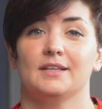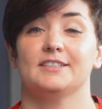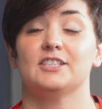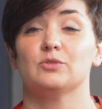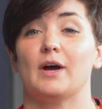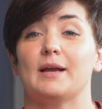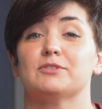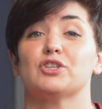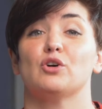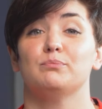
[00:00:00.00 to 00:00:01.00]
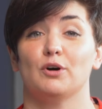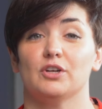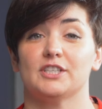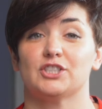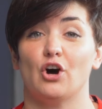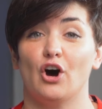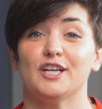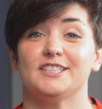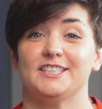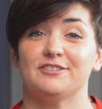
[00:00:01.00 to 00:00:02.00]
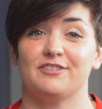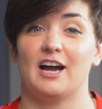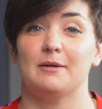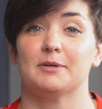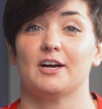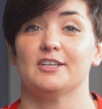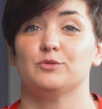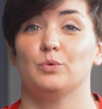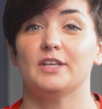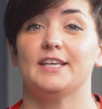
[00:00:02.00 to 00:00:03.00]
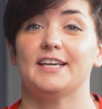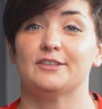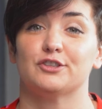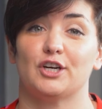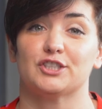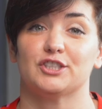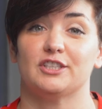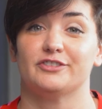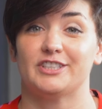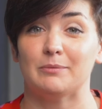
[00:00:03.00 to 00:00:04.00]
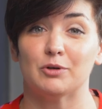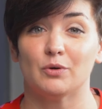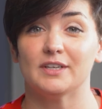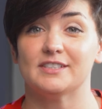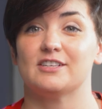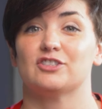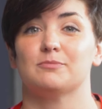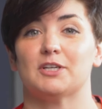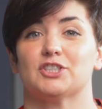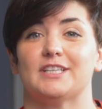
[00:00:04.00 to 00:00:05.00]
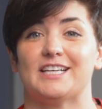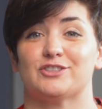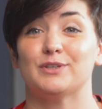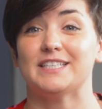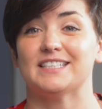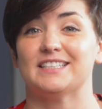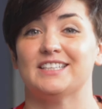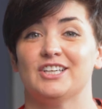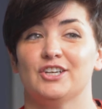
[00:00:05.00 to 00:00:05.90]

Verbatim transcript: This is why I'm so bullish on DeFi because with the introduction of stablecoins, there's much less reason